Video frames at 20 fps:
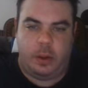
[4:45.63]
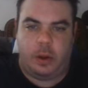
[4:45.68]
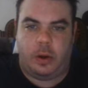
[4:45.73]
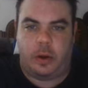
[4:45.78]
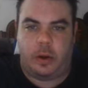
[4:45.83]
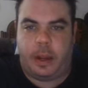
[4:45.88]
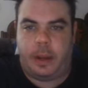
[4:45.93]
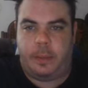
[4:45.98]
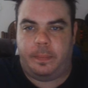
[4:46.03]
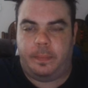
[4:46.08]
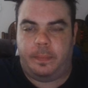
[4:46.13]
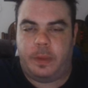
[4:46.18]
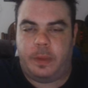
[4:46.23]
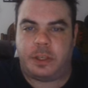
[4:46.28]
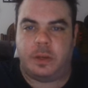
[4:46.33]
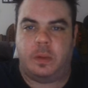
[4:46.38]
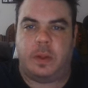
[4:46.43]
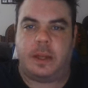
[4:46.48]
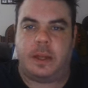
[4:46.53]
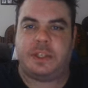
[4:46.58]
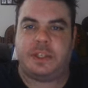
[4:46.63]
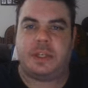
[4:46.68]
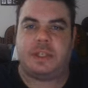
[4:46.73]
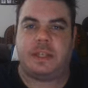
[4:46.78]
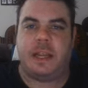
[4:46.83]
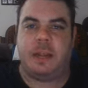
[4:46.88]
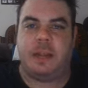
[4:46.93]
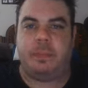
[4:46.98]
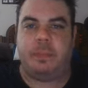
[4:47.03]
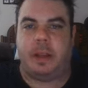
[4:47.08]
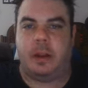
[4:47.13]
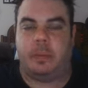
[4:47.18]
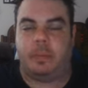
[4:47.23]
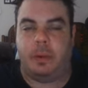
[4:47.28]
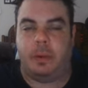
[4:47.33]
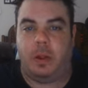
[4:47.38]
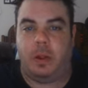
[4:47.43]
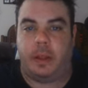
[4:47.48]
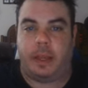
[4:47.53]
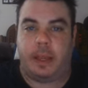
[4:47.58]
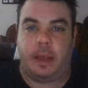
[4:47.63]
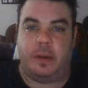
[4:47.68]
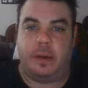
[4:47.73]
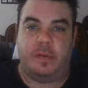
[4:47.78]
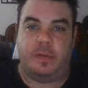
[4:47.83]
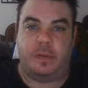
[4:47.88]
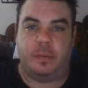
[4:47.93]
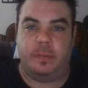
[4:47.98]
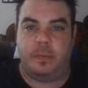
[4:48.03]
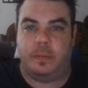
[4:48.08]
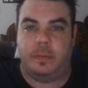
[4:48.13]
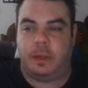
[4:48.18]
Okay, so let's just say Pierre Poilievre